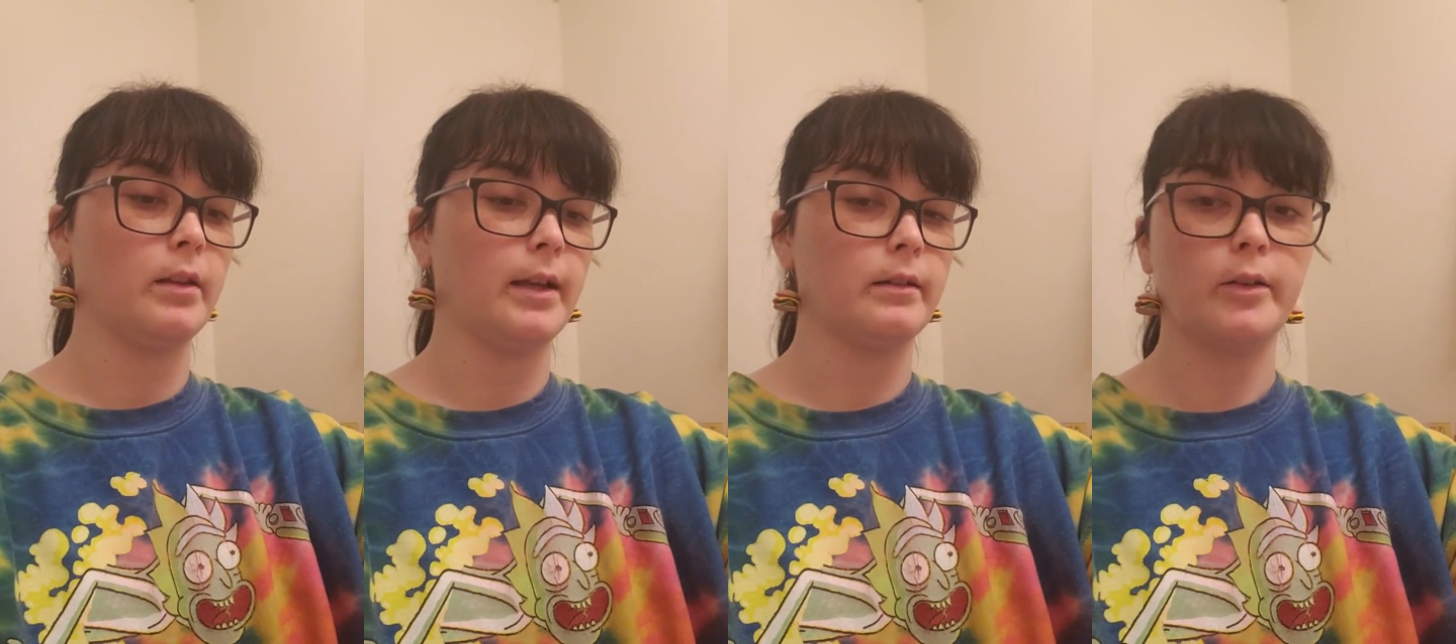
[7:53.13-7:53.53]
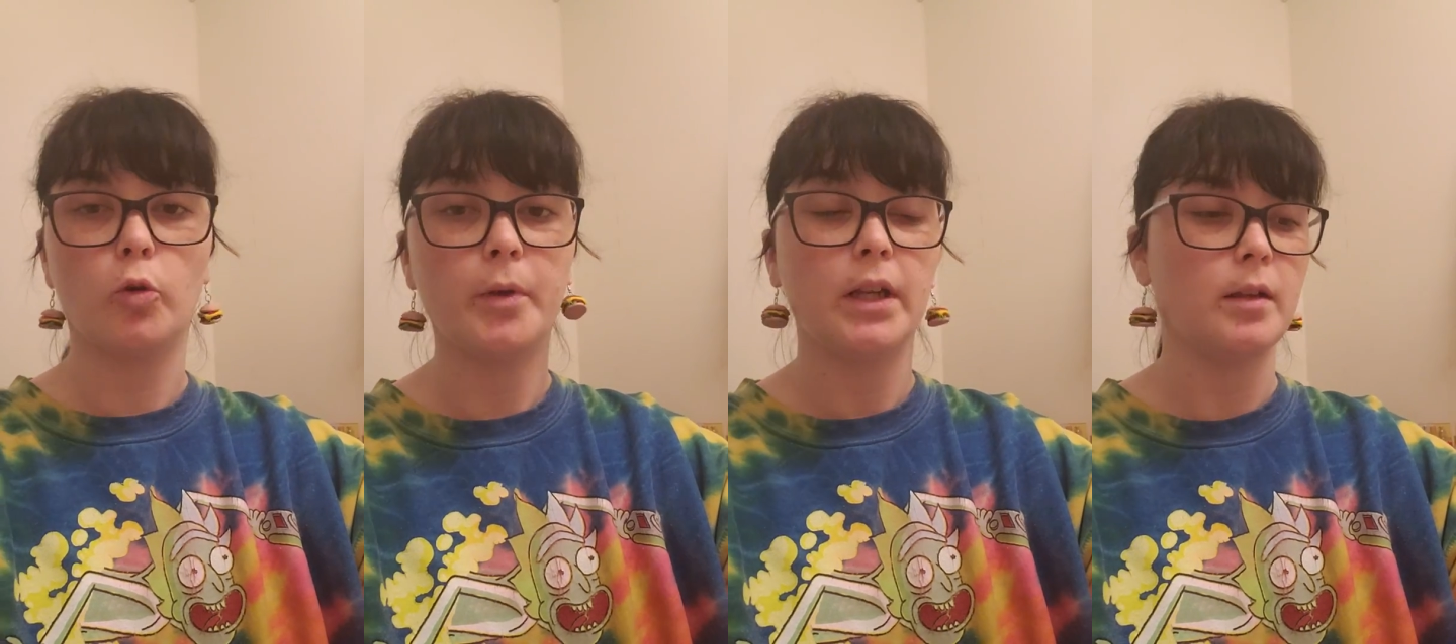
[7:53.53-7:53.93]
like, little
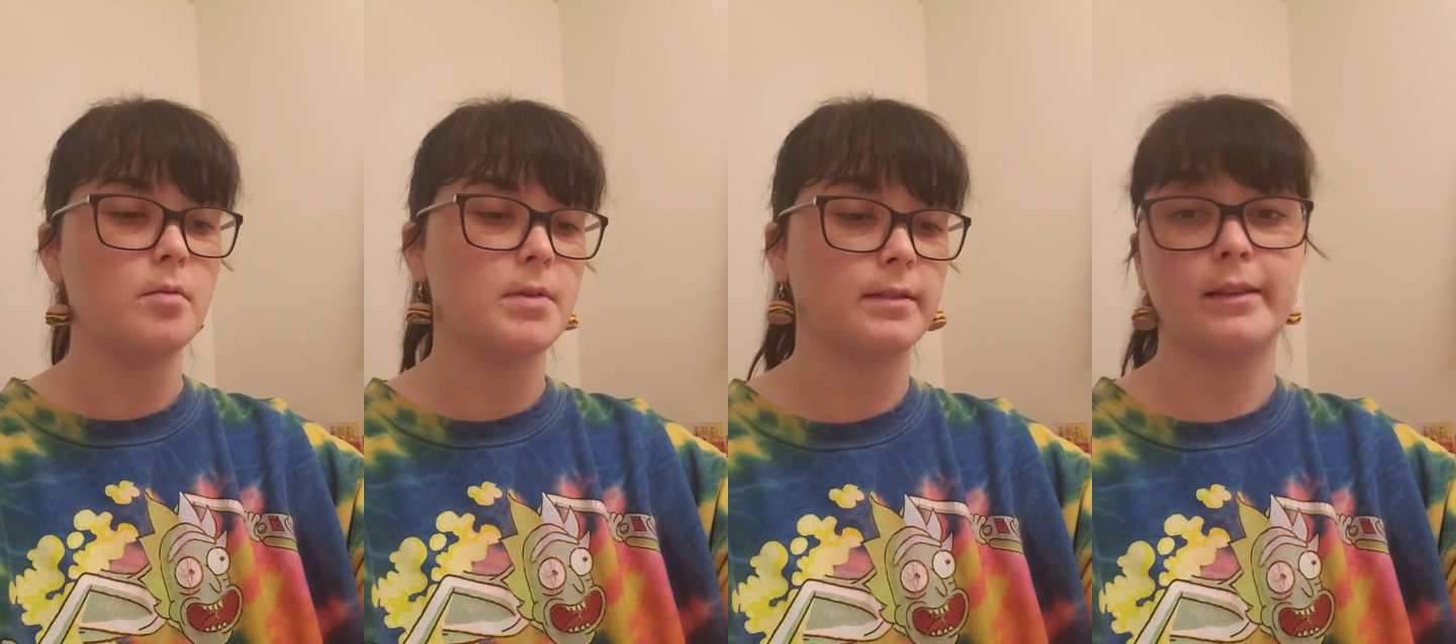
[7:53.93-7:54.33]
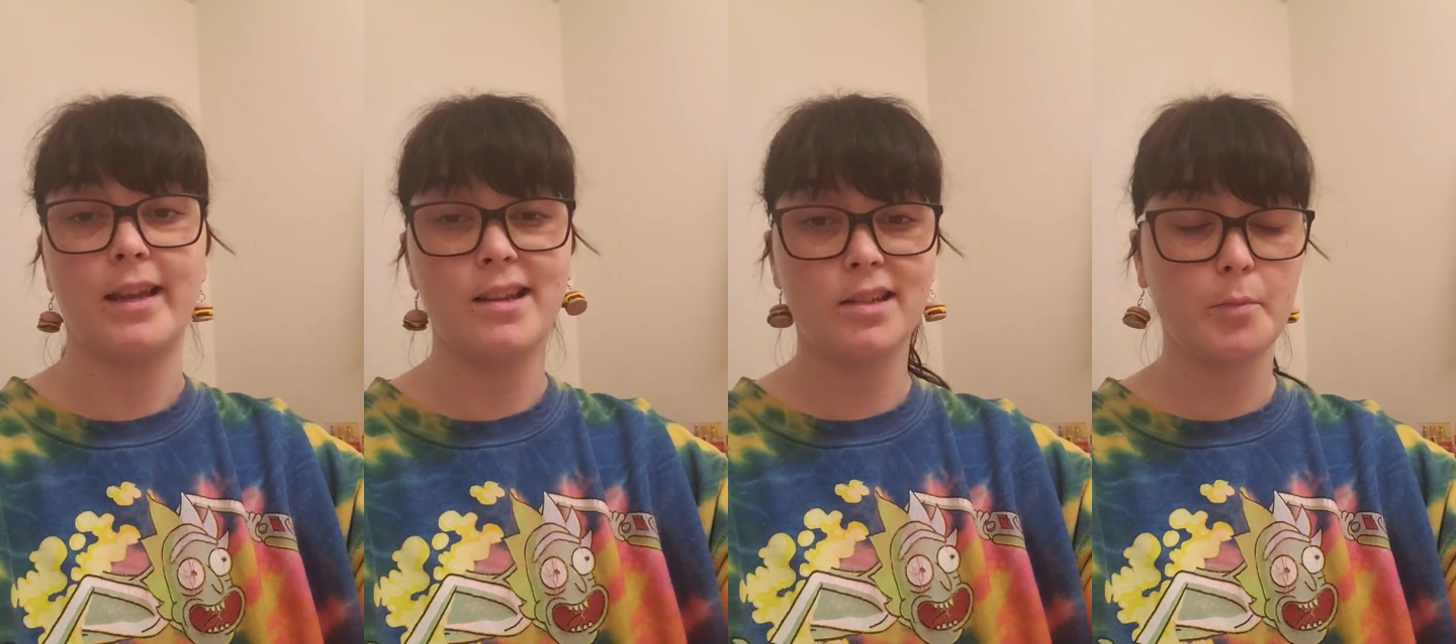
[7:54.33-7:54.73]
bitty
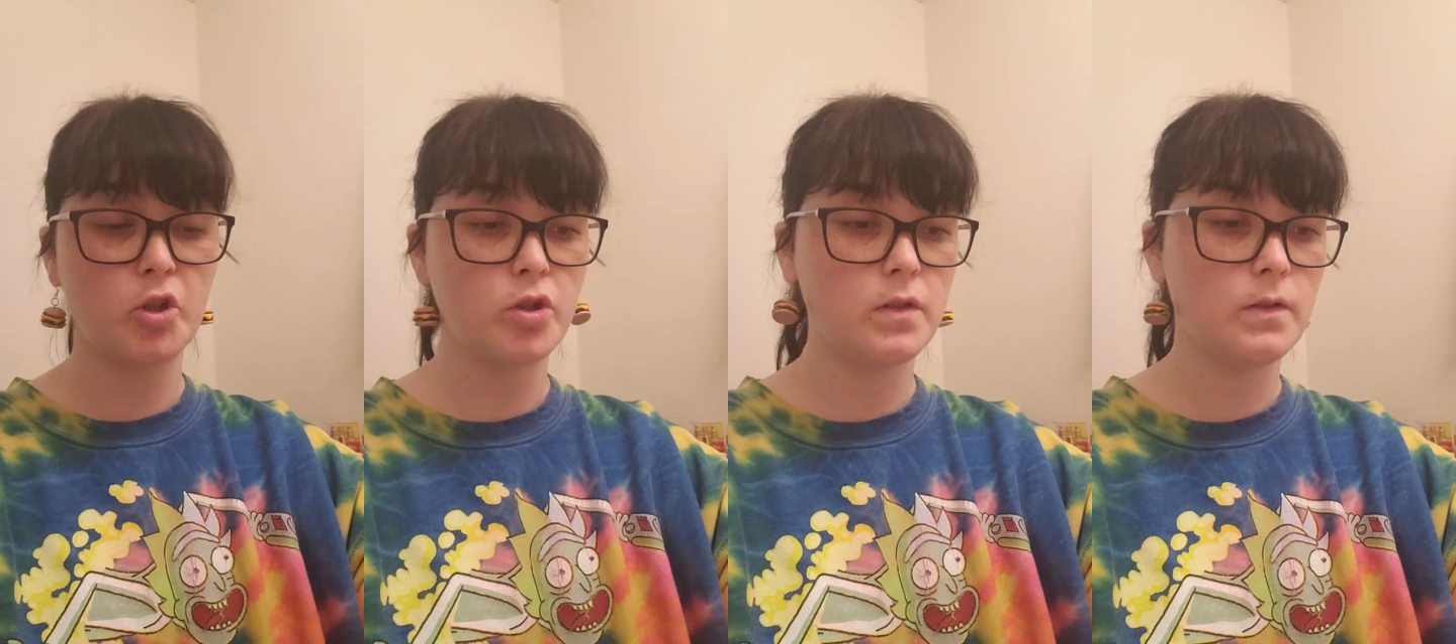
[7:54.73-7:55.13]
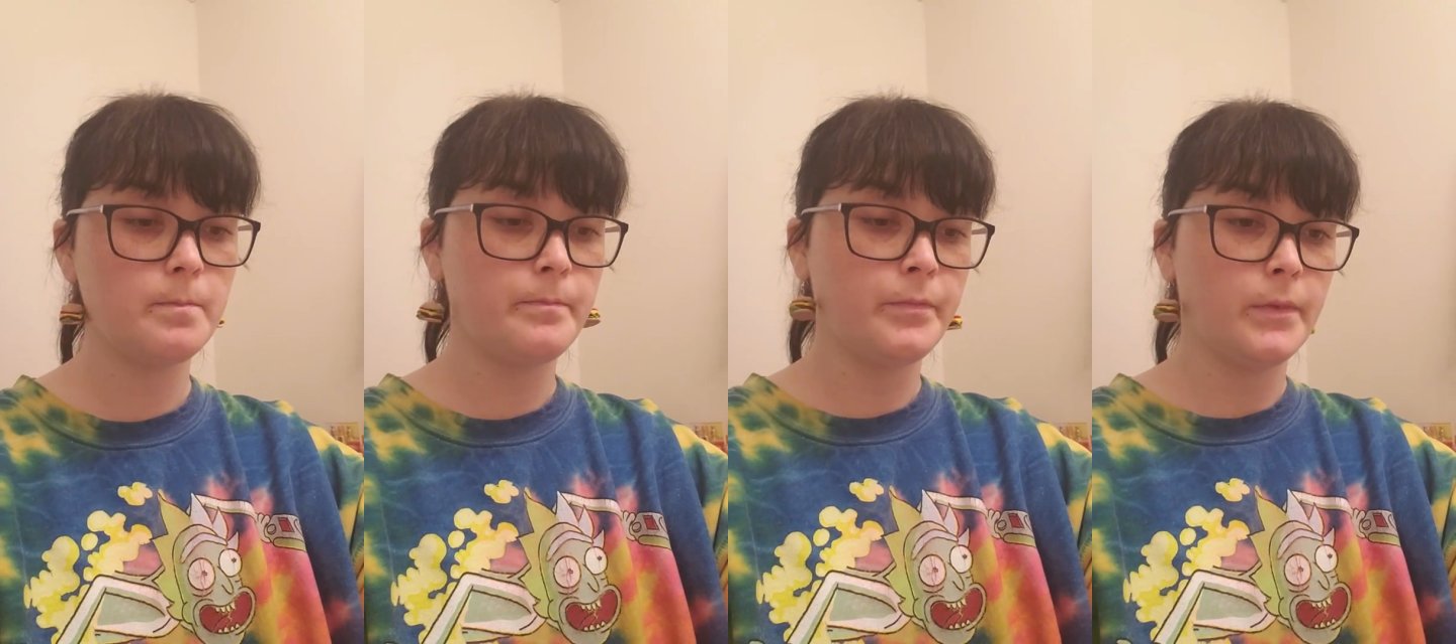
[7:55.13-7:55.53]
miscellaneous sponges.
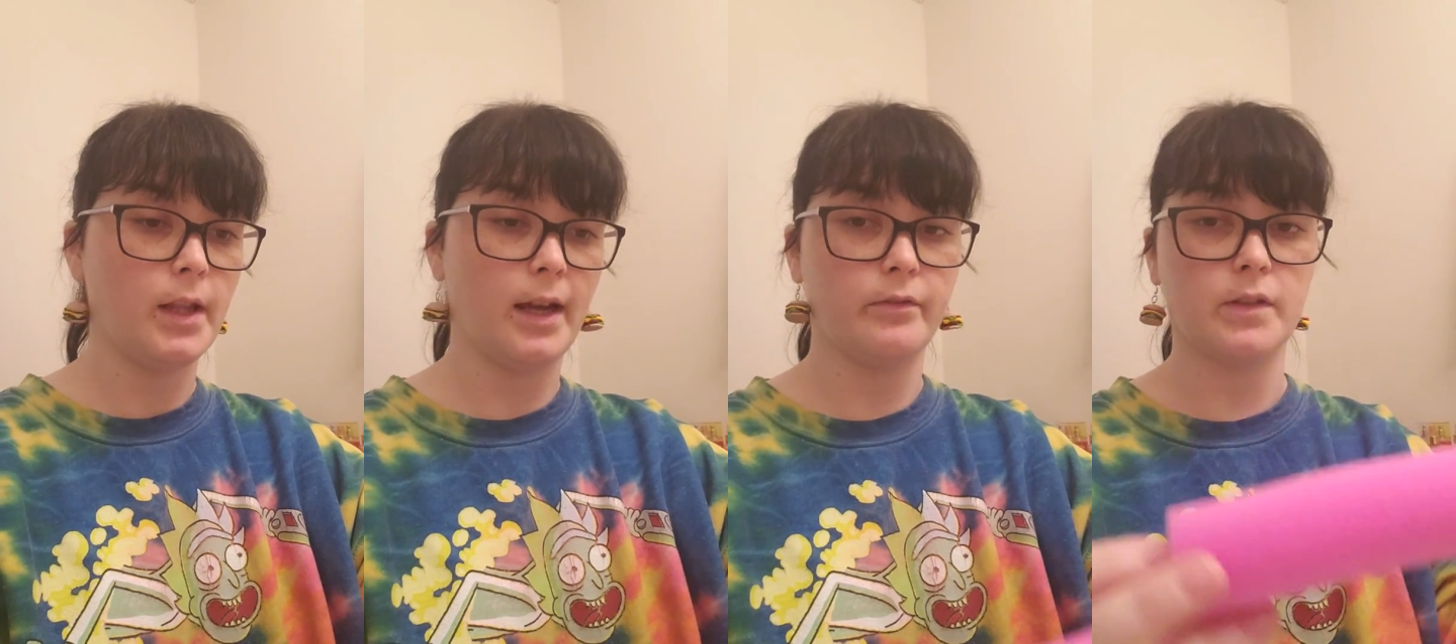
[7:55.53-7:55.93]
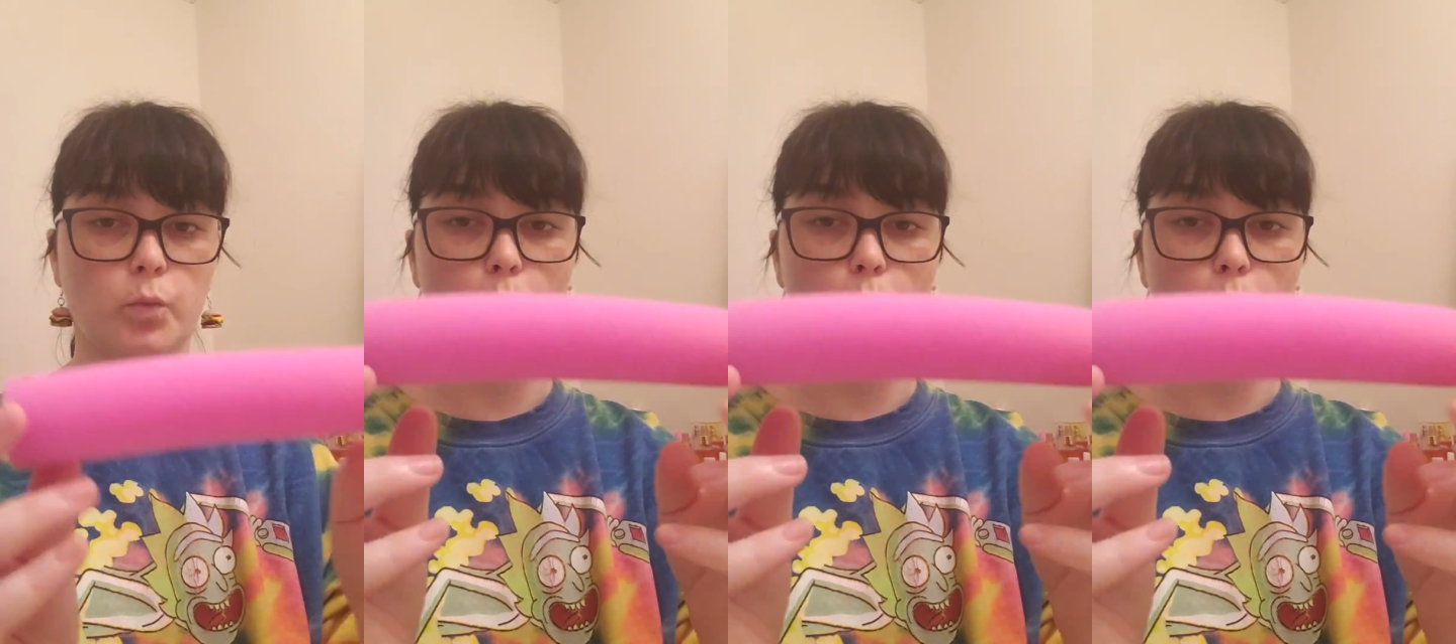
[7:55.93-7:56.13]
I have this